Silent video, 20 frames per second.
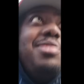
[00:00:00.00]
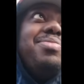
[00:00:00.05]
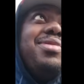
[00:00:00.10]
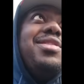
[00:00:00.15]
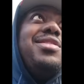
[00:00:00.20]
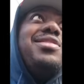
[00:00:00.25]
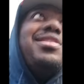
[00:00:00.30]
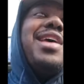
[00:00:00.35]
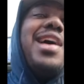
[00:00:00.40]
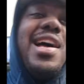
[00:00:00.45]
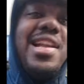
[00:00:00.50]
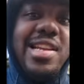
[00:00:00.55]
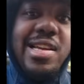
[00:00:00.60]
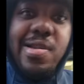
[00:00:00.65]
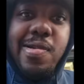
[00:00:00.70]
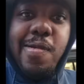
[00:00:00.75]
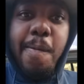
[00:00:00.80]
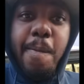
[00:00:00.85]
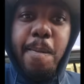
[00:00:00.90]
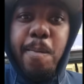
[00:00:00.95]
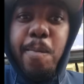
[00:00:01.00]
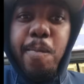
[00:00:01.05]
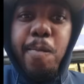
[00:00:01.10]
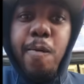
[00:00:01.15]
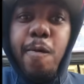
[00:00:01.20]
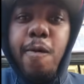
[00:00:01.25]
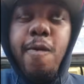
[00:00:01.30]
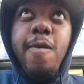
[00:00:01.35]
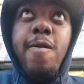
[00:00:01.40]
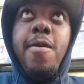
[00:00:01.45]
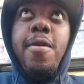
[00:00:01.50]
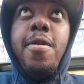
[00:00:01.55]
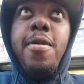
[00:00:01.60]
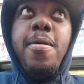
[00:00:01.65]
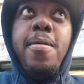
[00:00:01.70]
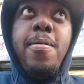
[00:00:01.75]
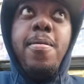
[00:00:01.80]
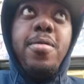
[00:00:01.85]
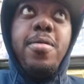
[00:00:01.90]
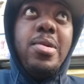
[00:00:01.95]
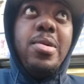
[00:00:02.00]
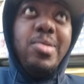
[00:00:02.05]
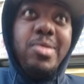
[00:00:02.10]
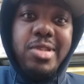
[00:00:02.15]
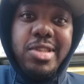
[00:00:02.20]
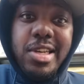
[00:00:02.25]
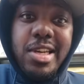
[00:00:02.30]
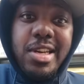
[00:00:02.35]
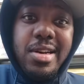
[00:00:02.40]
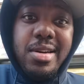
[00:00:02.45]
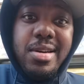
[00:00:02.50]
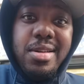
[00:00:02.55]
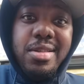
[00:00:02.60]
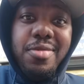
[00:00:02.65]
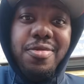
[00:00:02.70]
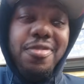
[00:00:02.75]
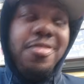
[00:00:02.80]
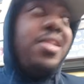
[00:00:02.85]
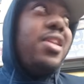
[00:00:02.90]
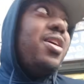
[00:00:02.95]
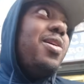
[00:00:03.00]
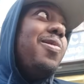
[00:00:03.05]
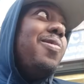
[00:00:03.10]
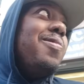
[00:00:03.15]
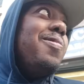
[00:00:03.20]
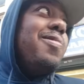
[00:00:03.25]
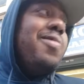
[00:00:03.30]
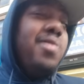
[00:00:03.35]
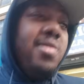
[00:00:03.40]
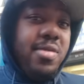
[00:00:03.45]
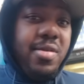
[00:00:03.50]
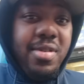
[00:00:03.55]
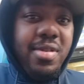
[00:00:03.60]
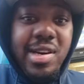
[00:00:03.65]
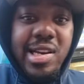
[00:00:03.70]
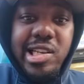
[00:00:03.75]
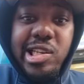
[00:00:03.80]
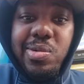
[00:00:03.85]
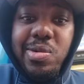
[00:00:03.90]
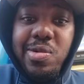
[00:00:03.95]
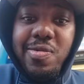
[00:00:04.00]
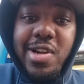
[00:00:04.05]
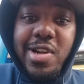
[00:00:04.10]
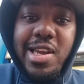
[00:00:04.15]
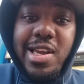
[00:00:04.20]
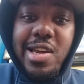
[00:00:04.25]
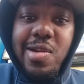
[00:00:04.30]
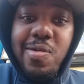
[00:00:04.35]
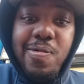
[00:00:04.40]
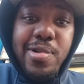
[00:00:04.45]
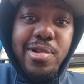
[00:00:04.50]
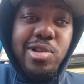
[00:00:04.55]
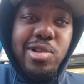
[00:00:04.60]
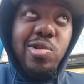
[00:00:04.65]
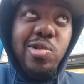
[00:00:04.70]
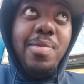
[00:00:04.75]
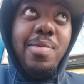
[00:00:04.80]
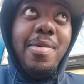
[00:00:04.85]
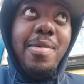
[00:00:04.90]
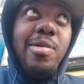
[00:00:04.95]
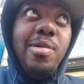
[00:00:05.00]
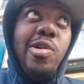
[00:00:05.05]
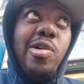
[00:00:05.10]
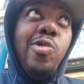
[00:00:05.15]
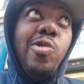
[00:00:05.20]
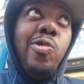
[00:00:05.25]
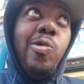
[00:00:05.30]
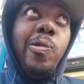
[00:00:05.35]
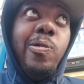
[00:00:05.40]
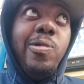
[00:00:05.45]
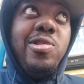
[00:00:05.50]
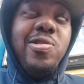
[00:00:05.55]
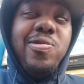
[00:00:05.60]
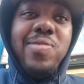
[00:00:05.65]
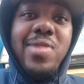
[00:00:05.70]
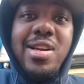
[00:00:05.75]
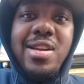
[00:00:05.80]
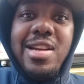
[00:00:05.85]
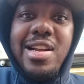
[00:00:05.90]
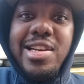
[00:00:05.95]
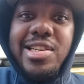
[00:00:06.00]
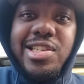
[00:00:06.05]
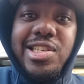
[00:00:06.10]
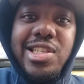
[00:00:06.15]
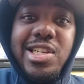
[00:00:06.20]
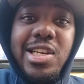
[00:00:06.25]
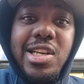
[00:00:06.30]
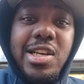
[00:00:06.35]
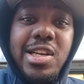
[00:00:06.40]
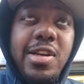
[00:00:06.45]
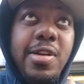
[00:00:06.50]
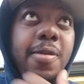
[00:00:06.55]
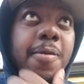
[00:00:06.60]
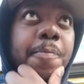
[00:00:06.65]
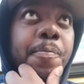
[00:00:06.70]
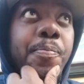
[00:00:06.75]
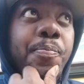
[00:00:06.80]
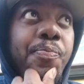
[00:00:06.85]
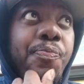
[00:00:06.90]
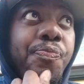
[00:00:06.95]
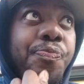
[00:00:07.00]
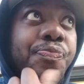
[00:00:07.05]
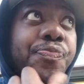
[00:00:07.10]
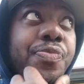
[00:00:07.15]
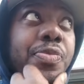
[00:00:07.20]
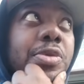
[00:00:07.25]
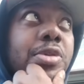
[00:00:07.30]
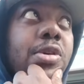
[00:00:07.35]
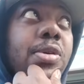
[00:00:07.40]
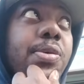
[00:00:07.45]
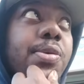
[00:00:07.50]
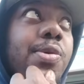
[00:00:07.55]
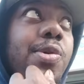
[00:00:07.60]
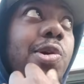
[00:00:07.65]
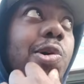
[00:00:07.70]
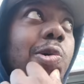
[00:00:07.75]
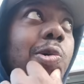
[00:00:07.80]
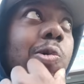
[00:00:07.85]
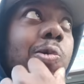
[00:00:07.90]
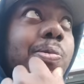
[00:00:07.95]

Bulletz Gotti. You know, seeing another video this one right here, I want to talk about the whole Tariq Nasheed, you know,